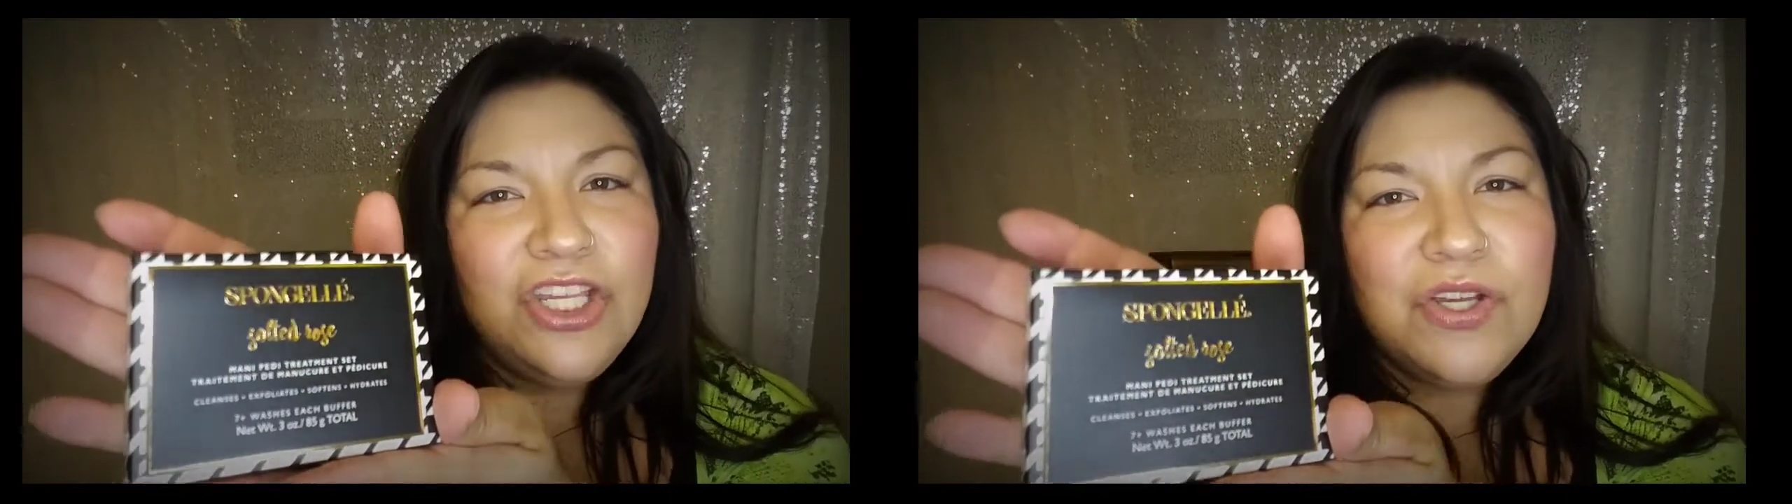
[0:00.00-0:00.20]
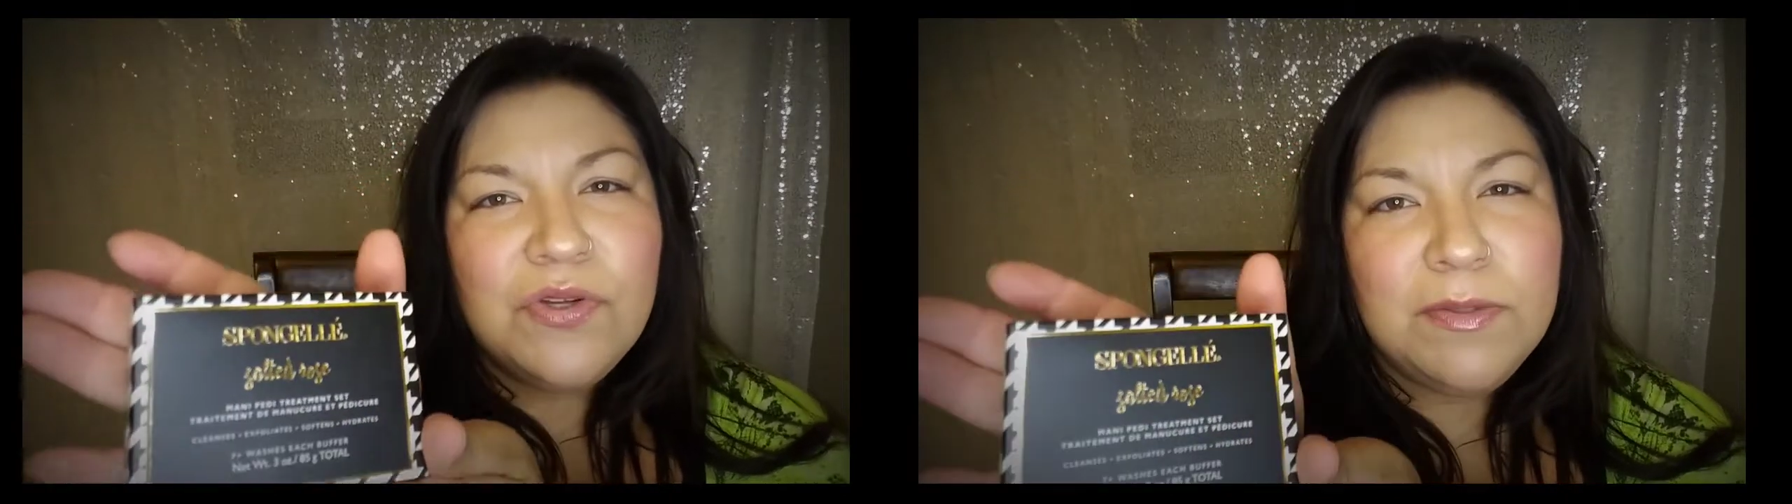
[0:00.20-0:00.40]

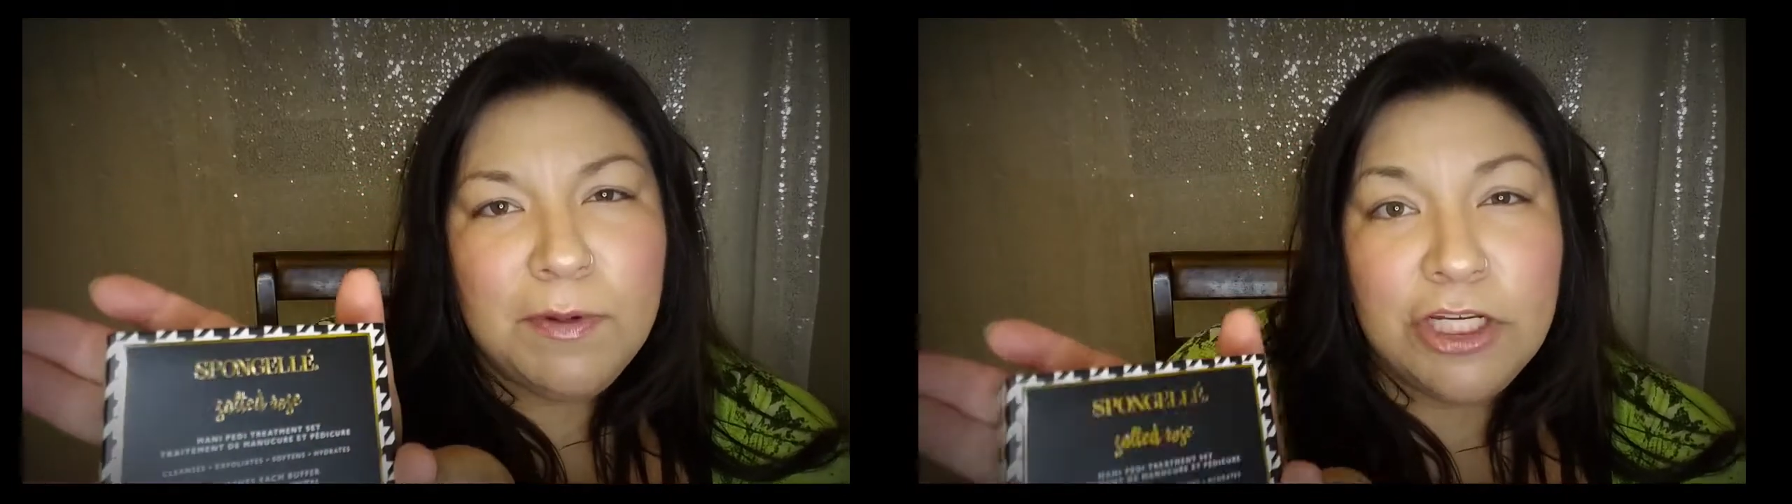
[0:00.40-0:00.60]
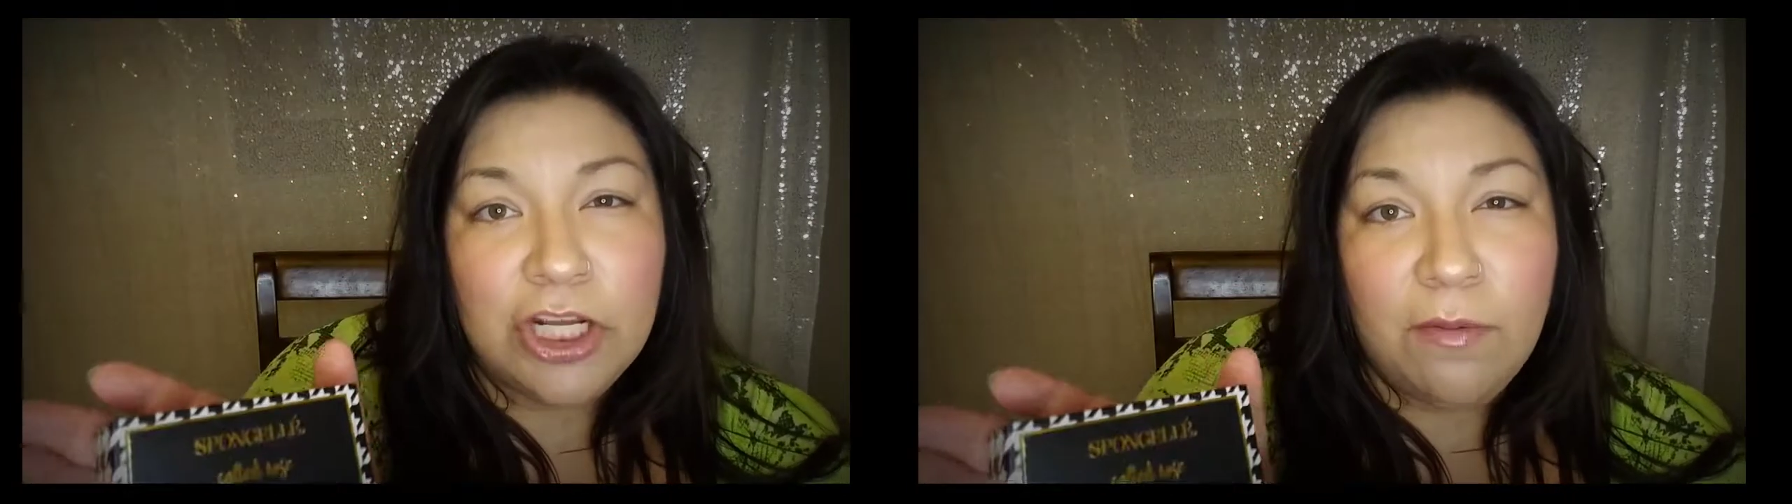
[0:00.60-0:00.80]
used
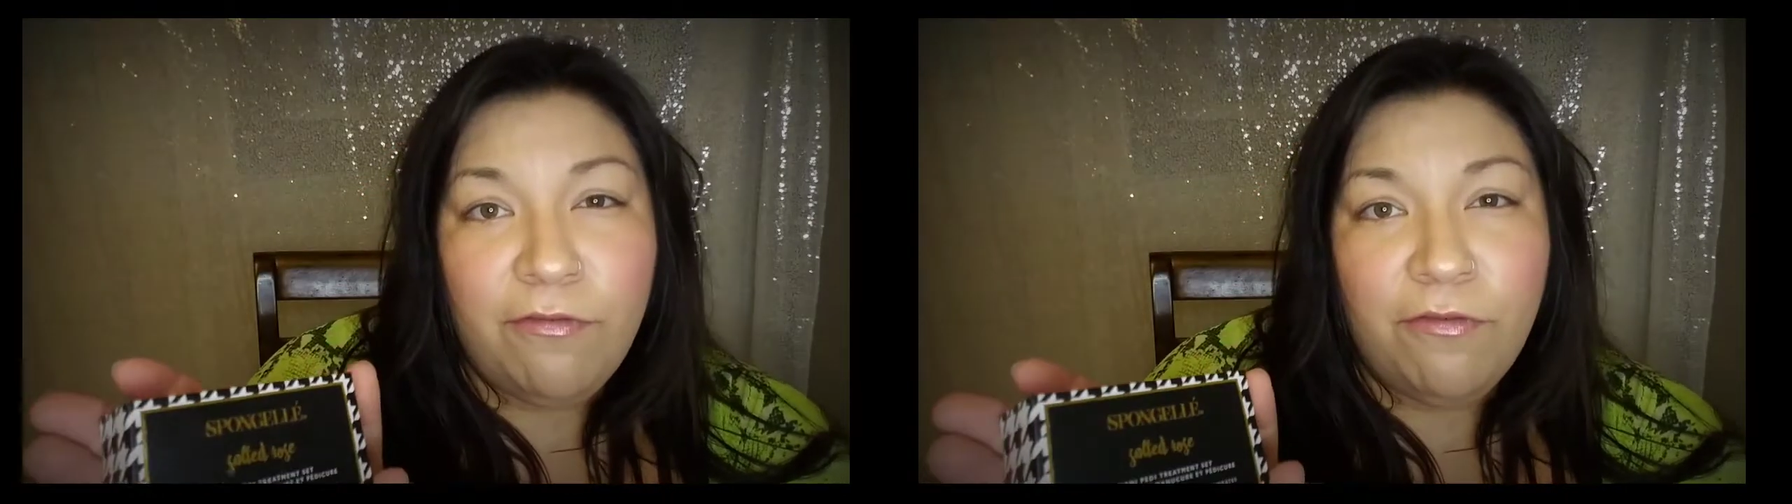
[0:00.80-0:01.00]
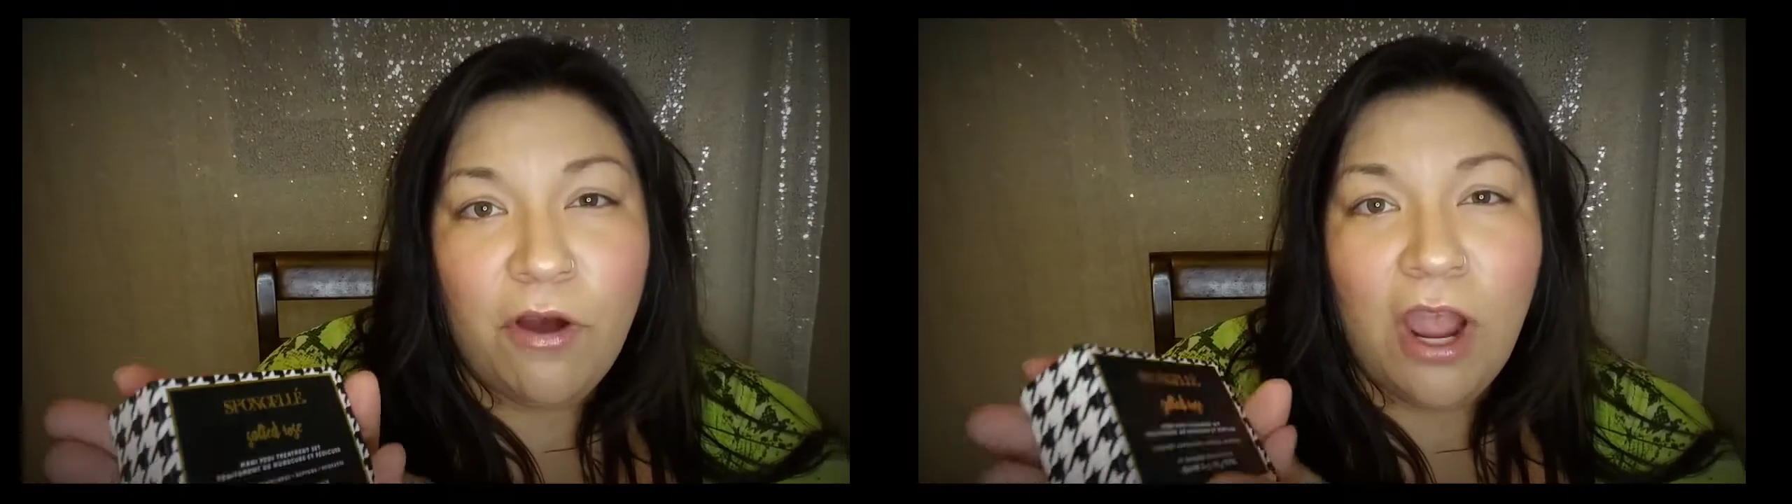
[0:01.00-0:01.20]
Spongelle
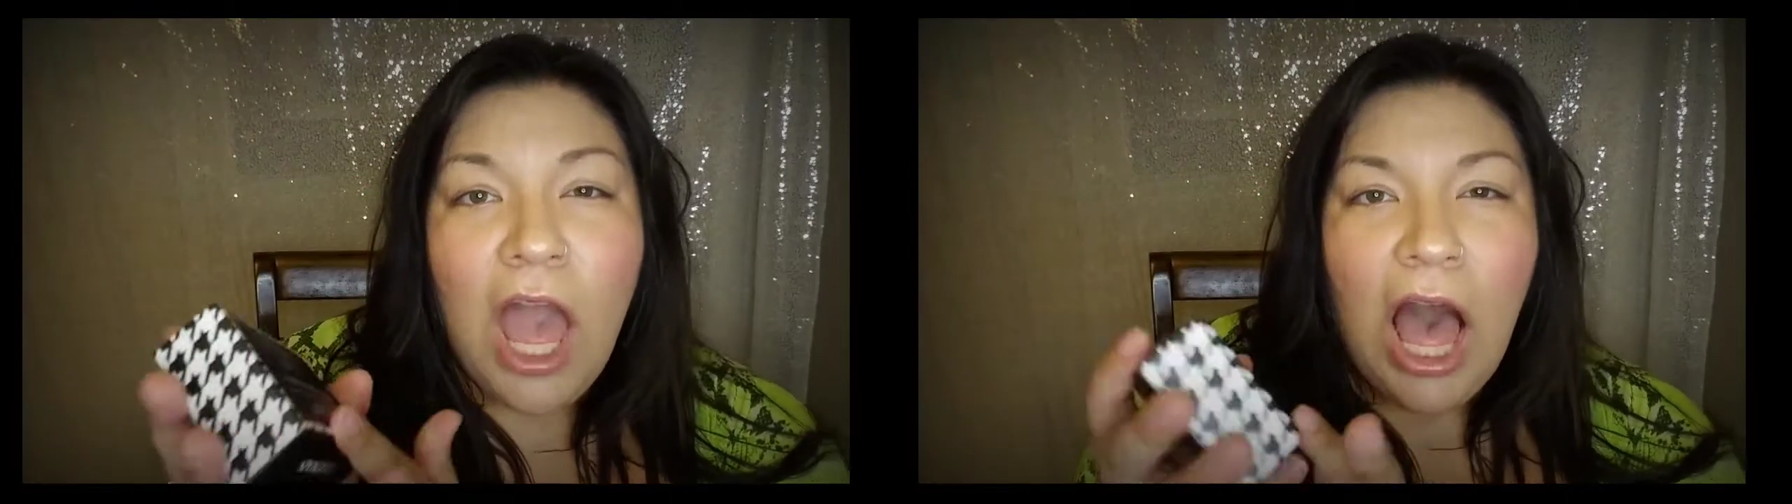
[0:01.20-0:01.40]
before,